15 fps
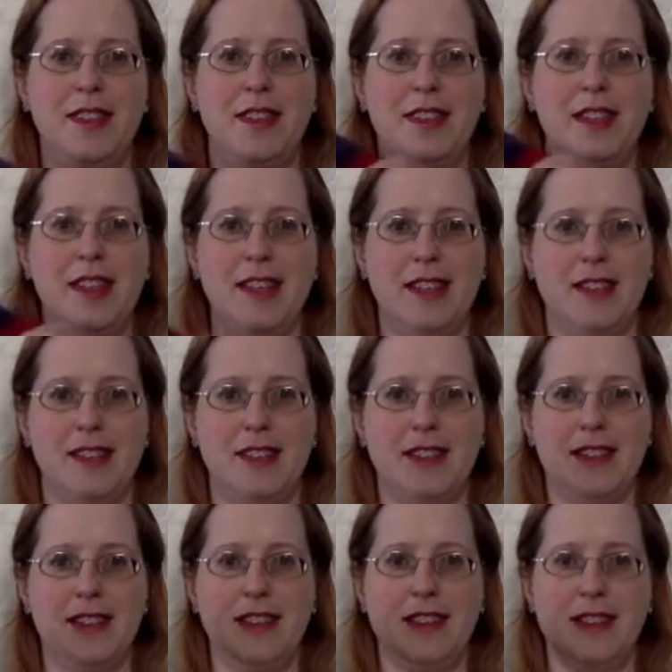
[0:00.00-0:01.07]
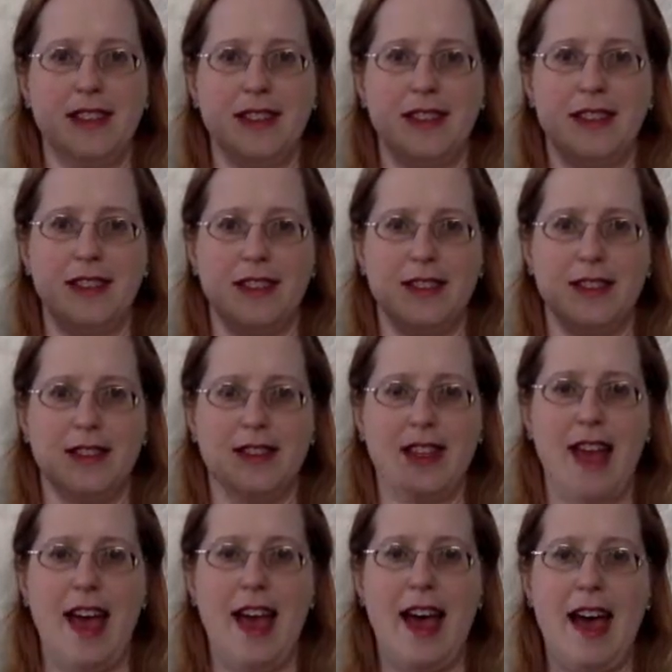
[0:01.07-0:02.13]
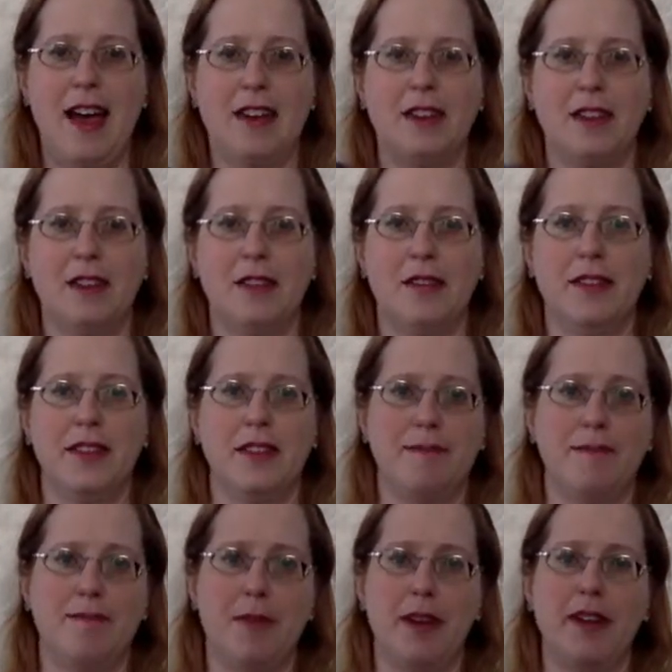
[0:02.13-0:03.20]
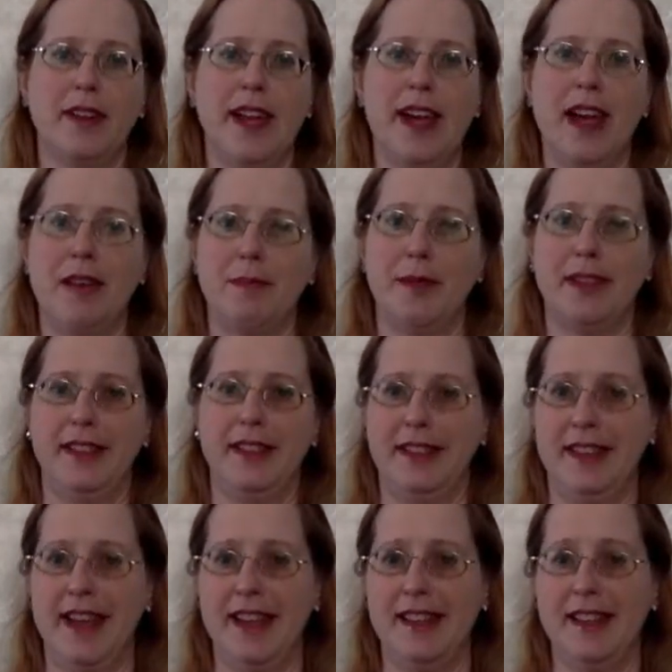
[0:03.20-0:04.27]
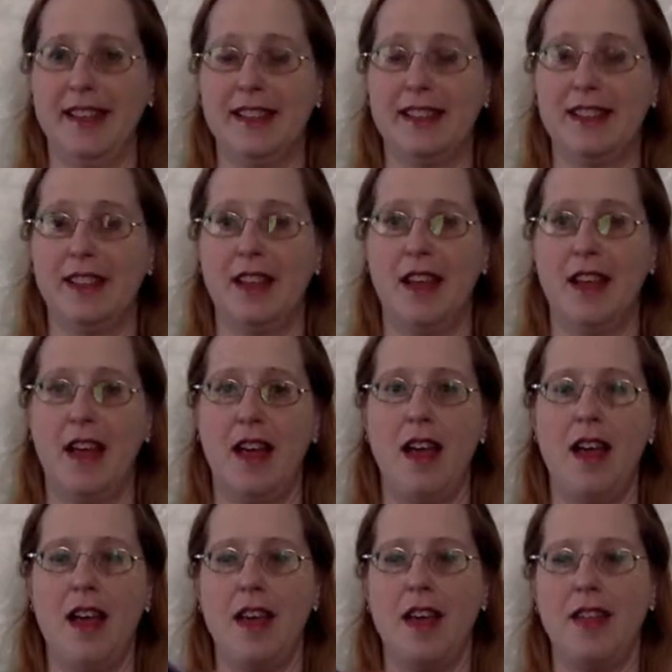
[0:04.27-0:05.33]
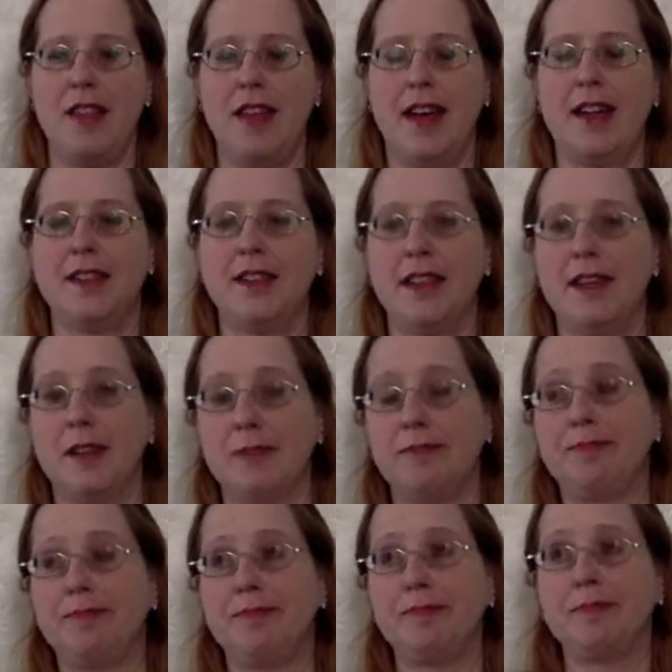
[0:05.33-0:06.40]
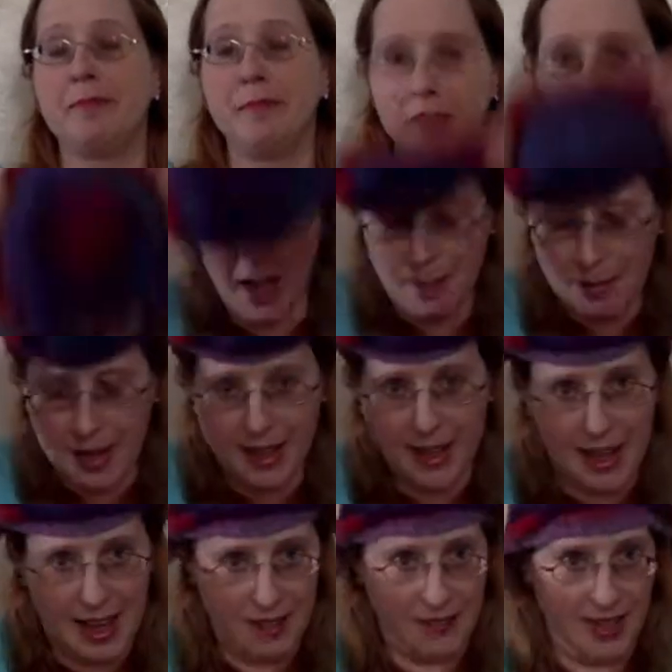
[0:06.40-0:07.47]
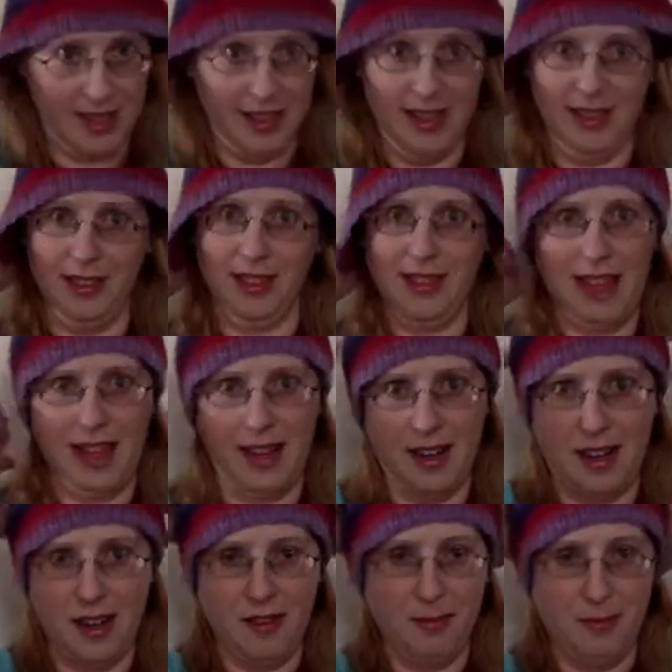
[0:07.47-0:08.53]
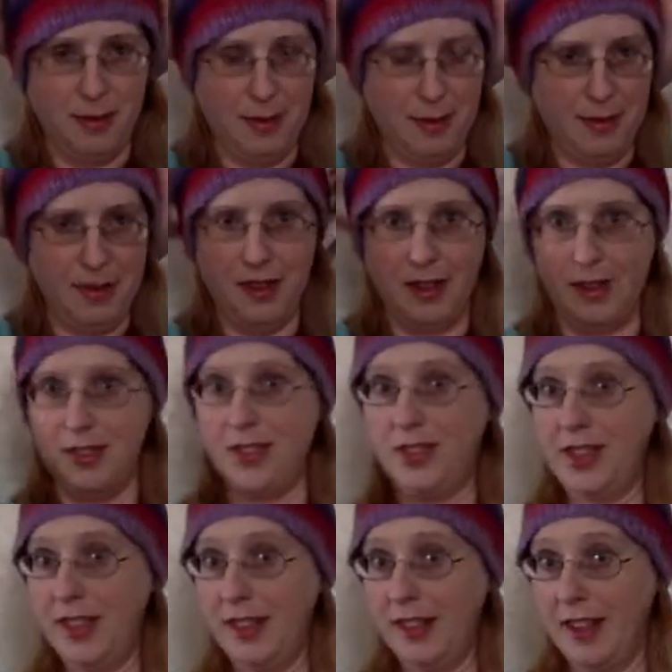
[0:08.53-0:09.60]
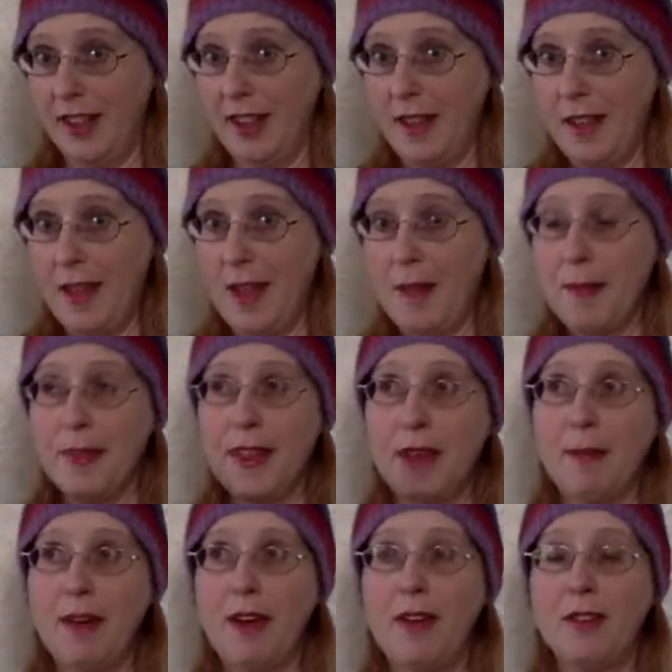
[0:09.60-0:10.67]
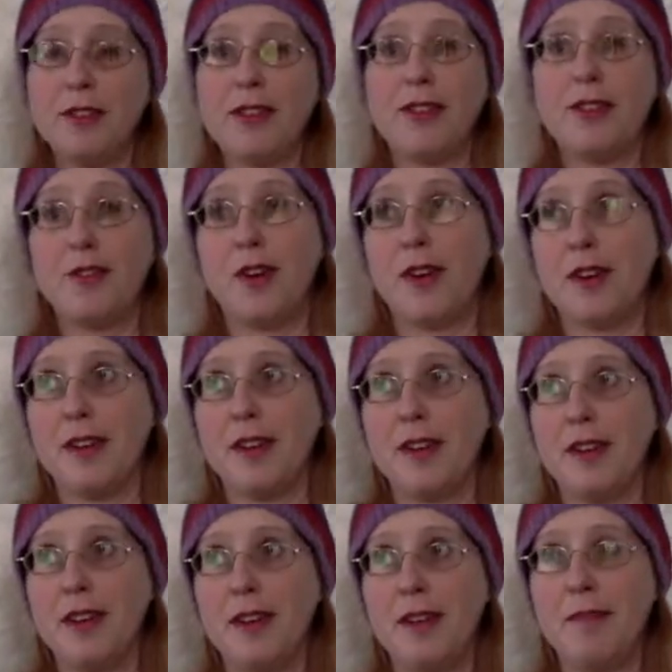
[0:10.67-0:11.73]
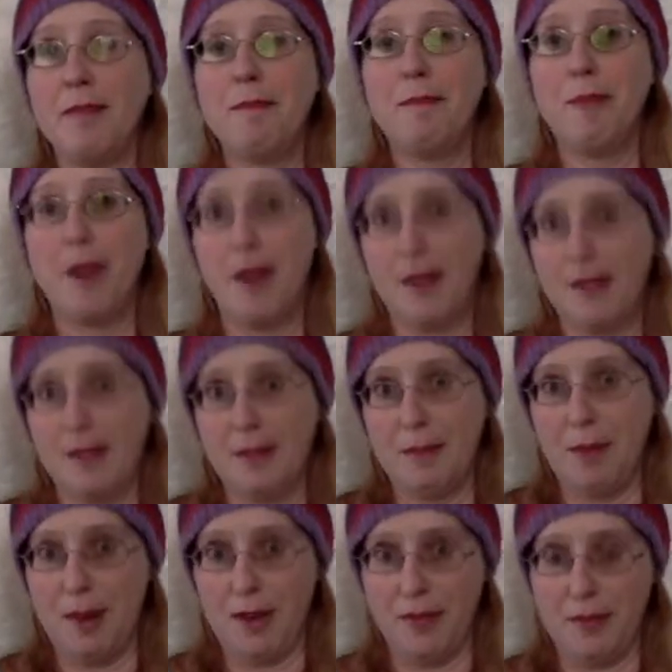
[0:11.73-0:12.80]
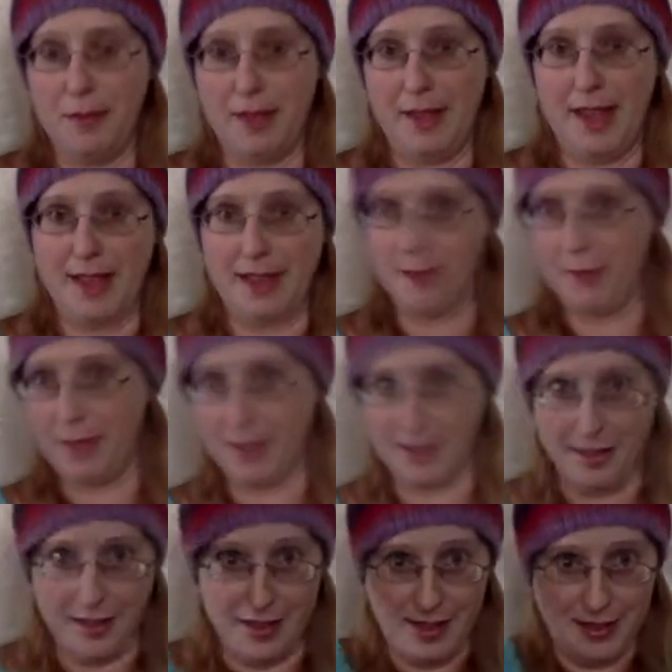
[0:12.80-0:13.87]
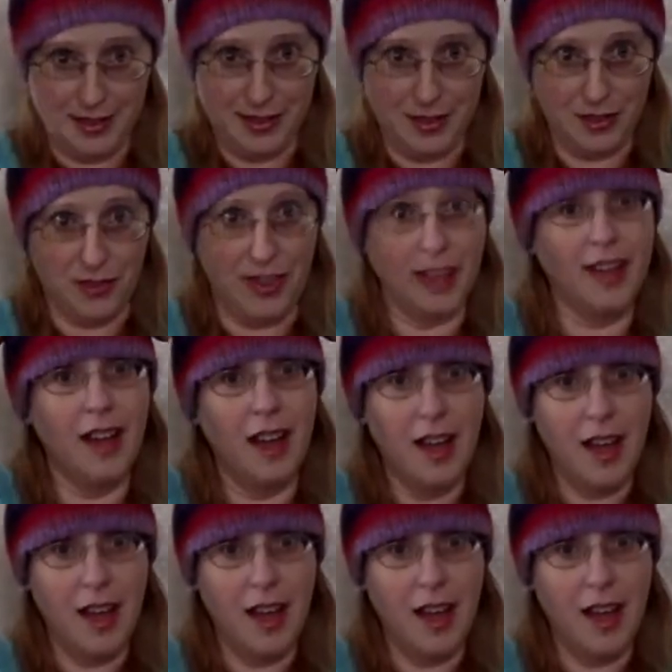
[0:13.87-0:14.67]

this. This is a hat, the barley hat by Tin Can Knits that I made out of a single skein of Plymouth Yarns Gina that my oldest daughter Margaret bought for me as a present, and this is great.